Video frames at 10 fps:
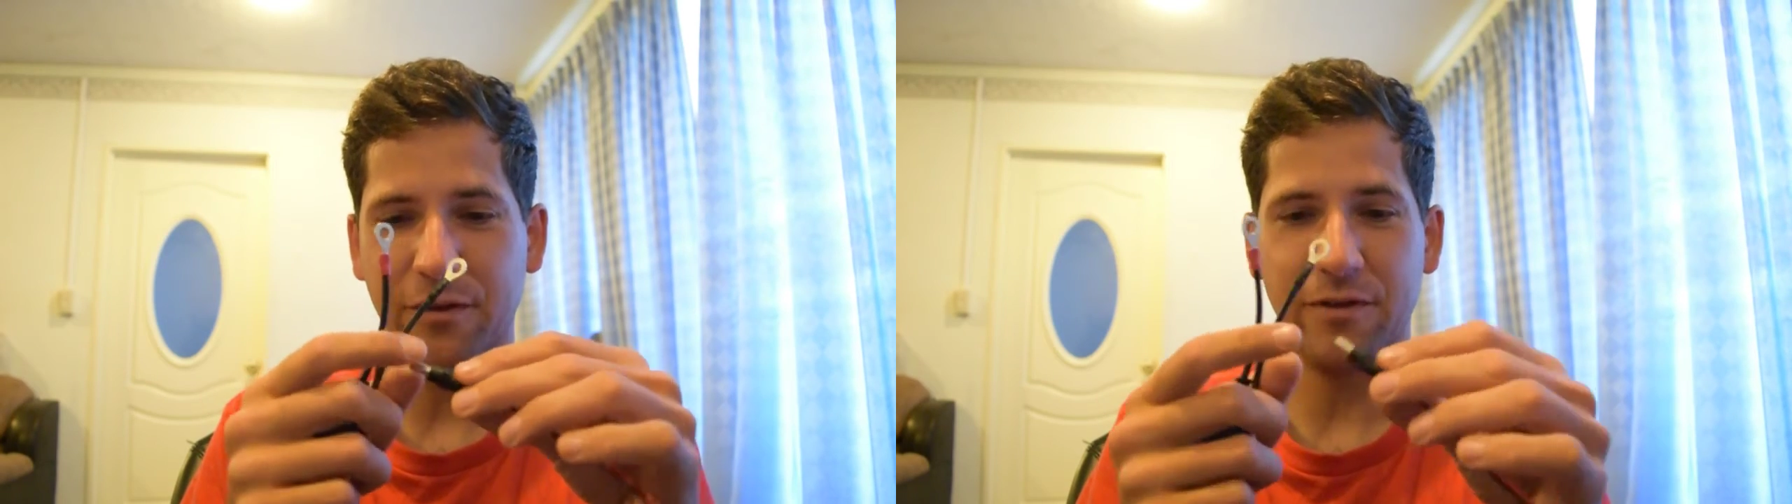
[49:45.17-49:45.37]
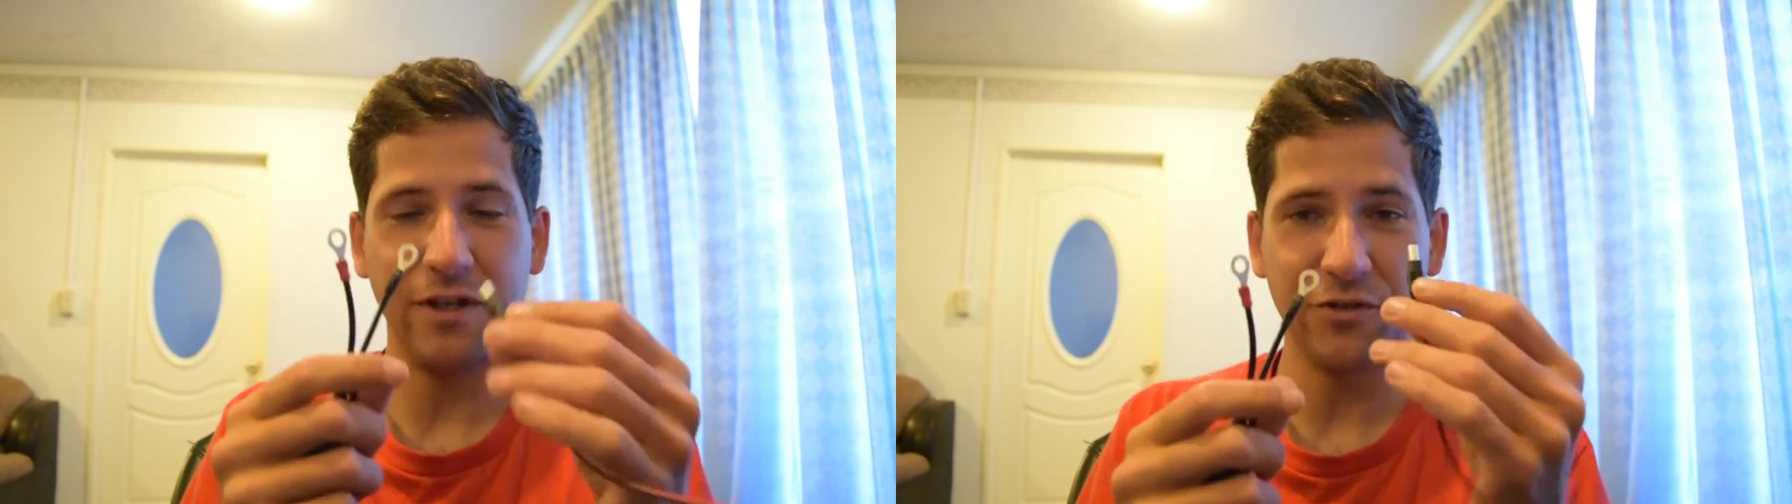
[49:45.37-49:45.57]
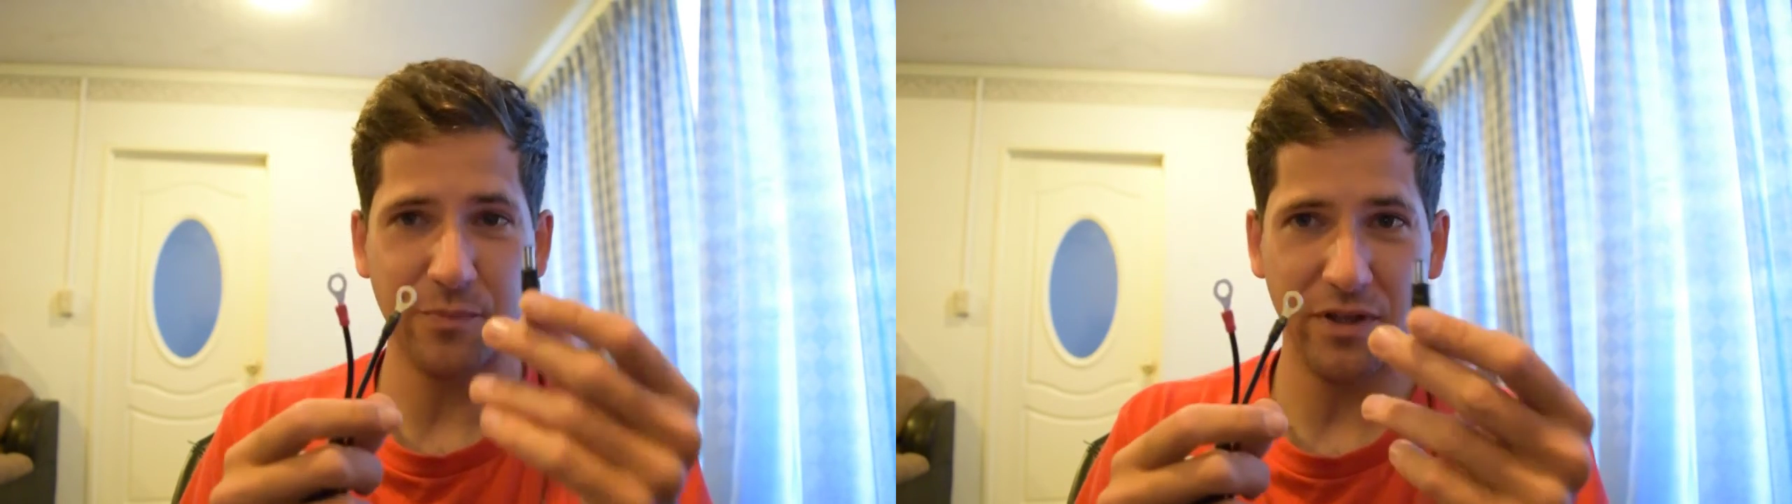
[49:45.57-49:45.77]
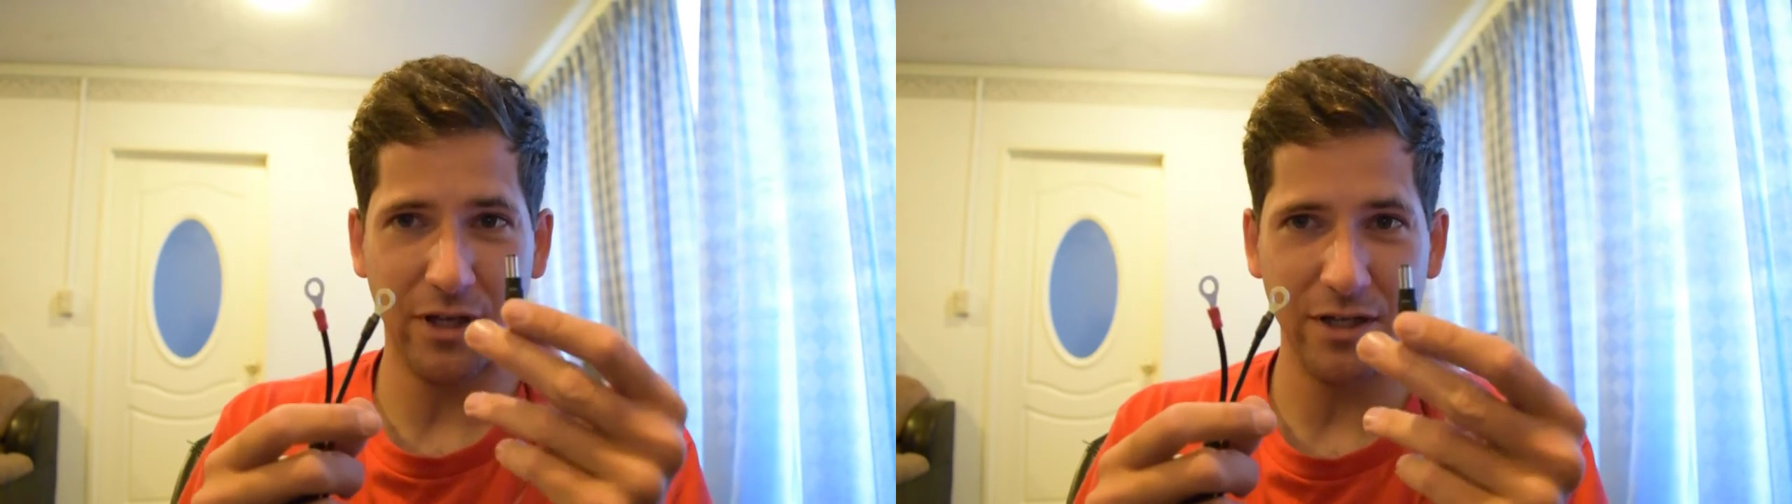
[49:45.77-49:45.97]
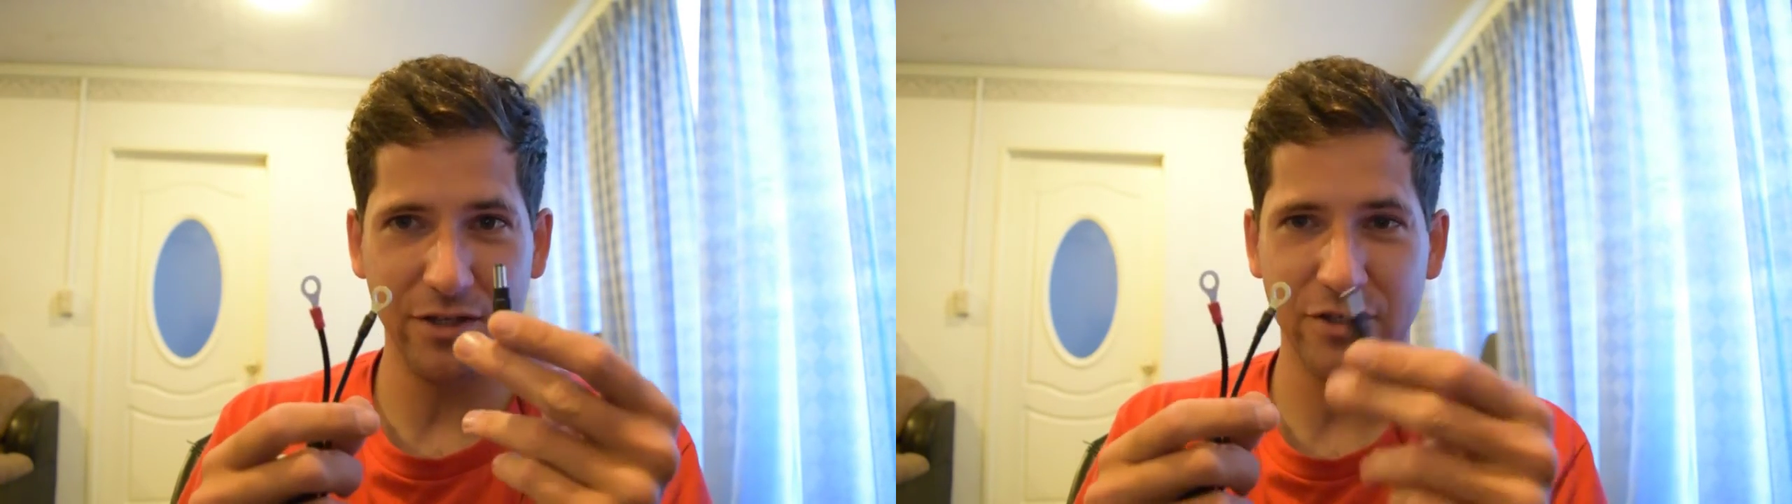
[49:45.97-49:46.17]
these
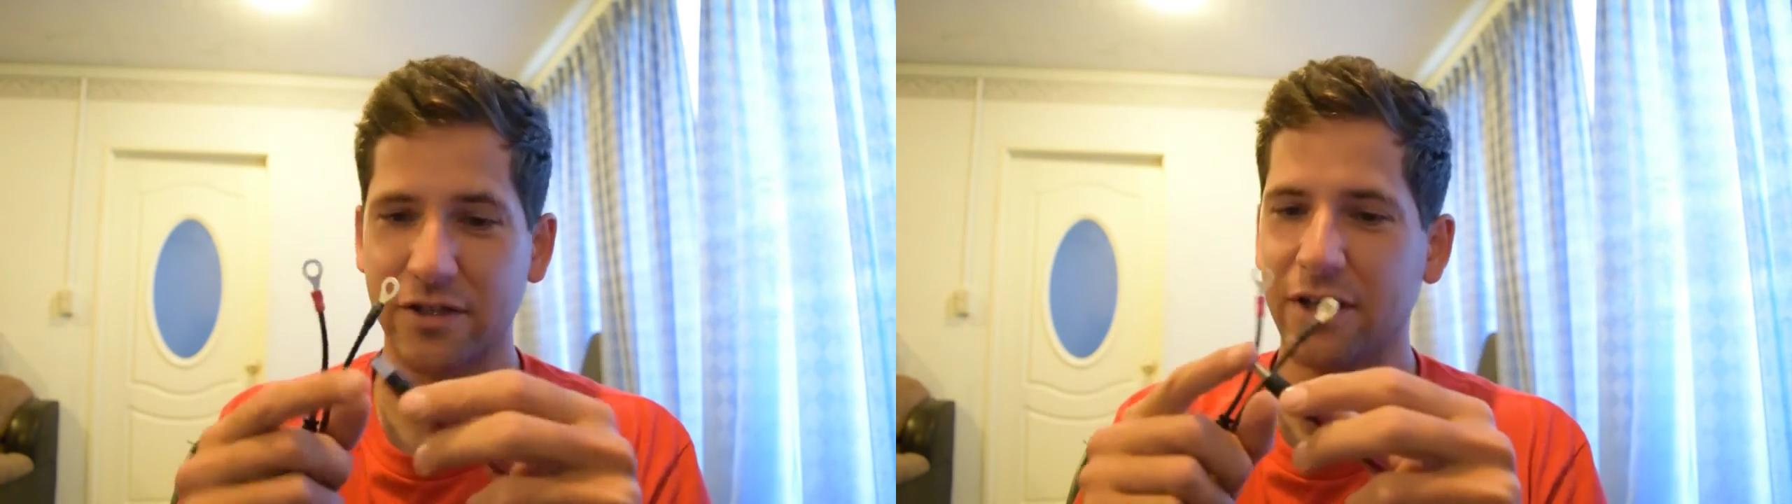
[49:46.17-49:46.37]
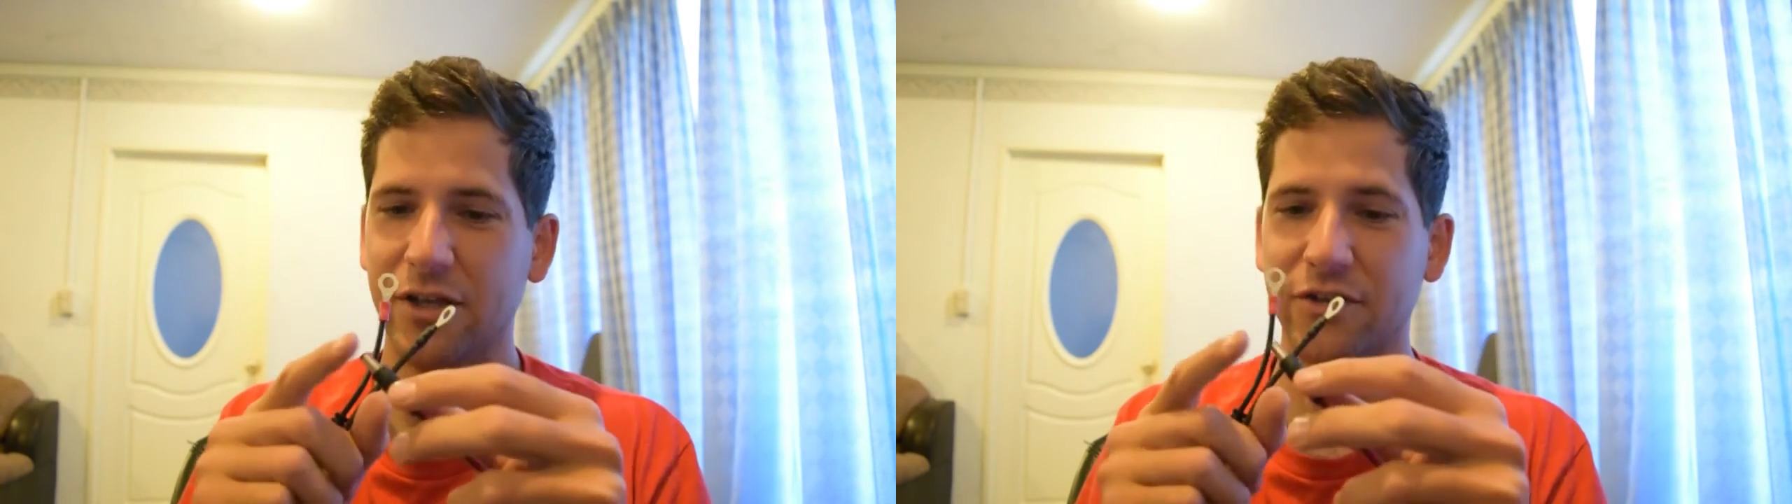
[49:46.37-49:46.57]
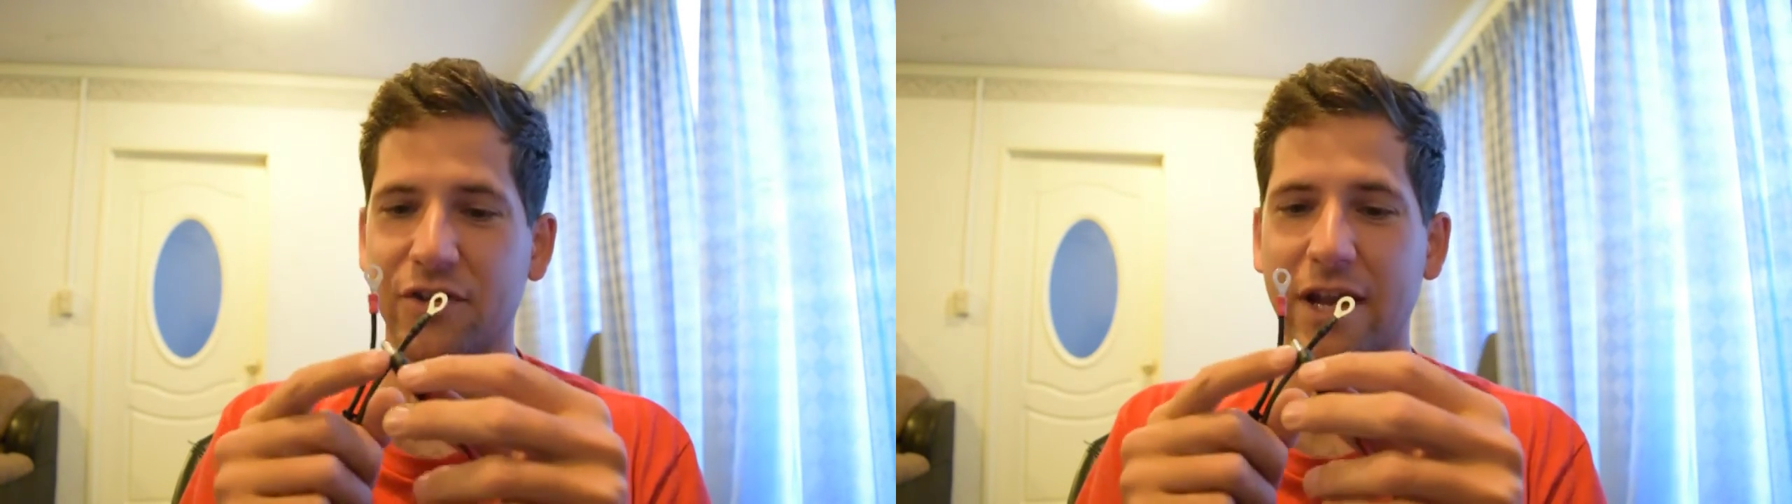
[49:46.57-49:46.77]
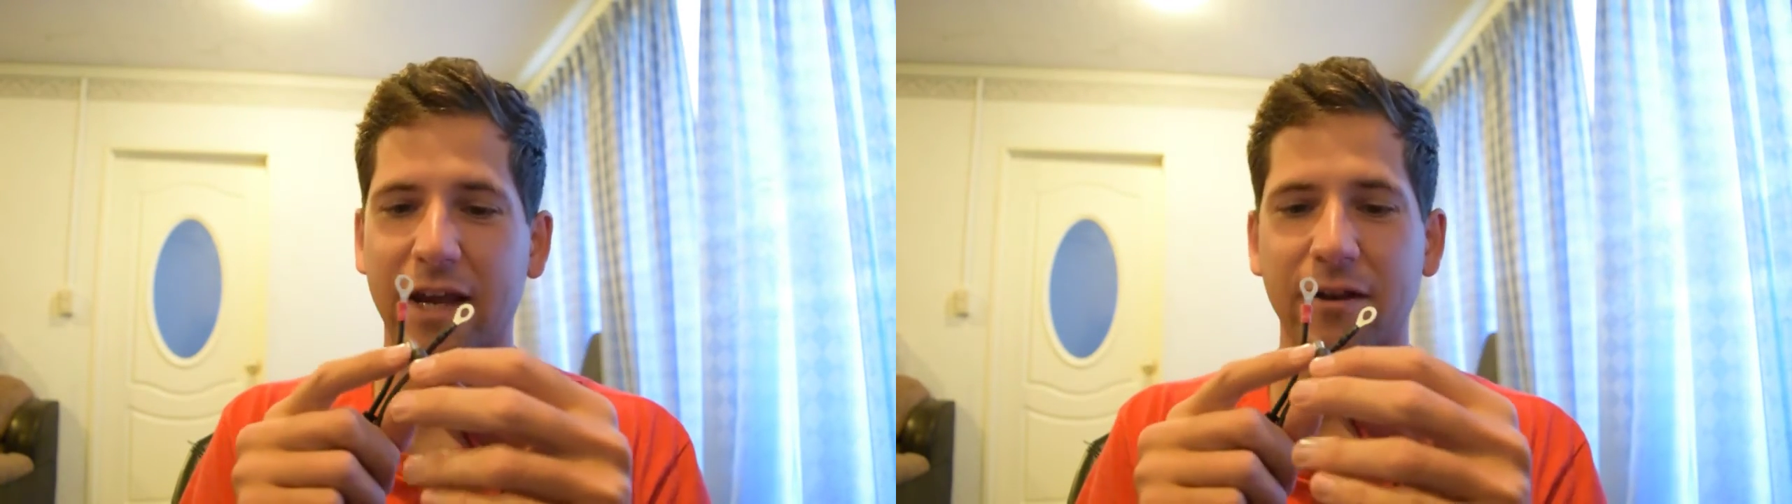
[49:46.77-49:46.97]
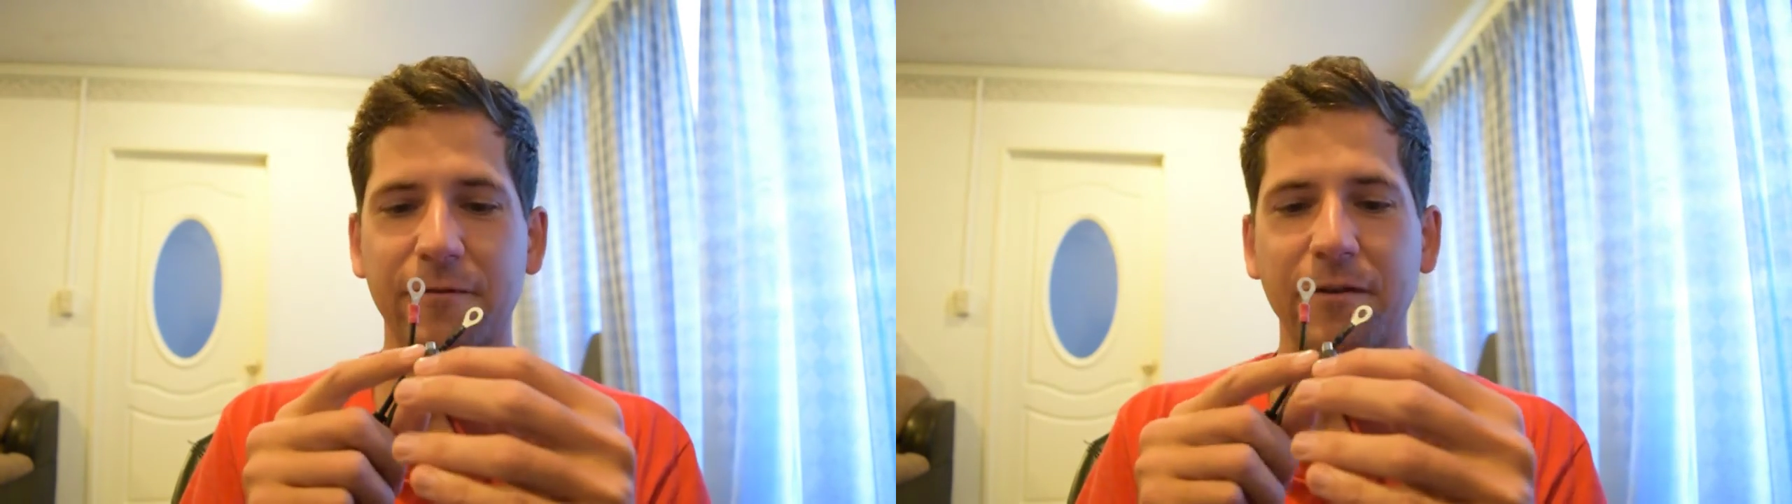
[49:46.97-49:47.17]
plugs is
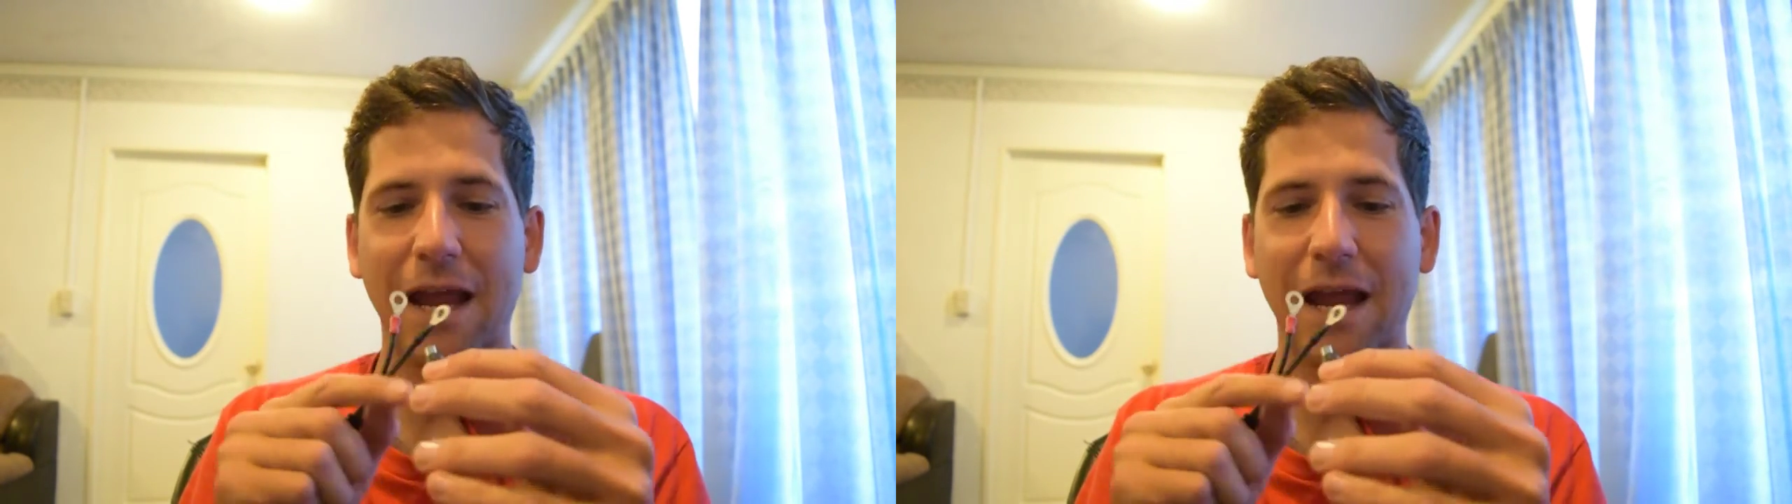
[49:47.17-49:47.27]
negative